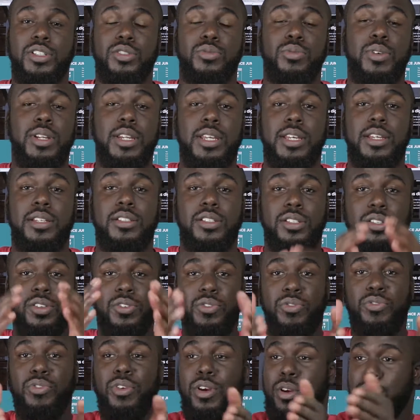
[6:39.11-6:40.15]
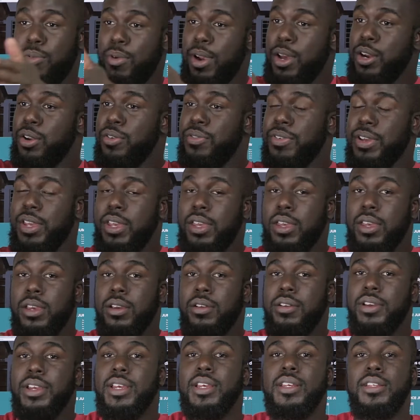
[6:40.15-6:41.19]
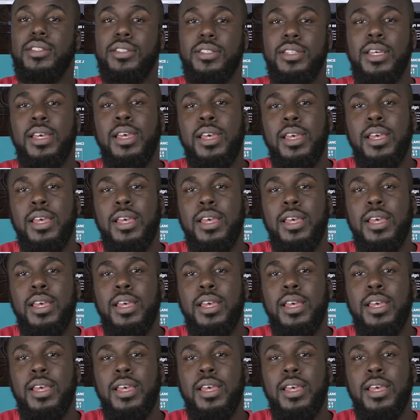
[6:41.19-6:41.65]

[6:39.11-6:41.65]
is really to the front right over here, is